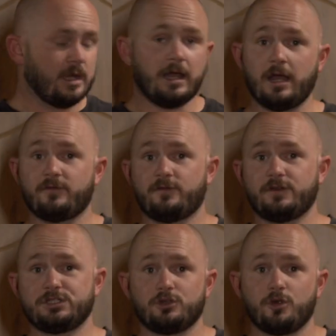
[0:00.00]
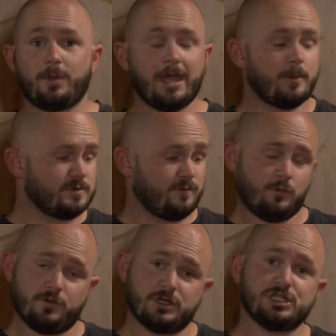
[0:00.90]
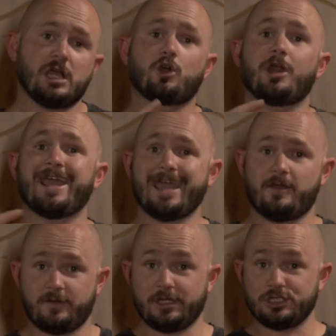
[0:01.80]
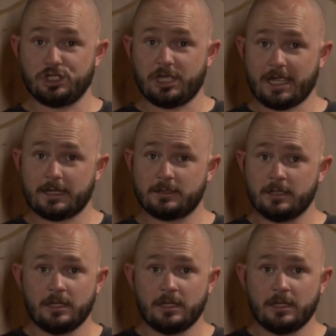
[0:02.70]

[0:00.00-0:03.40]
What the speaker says: If you're fishing your impoundments, feel free to chuck on a heavier jig head,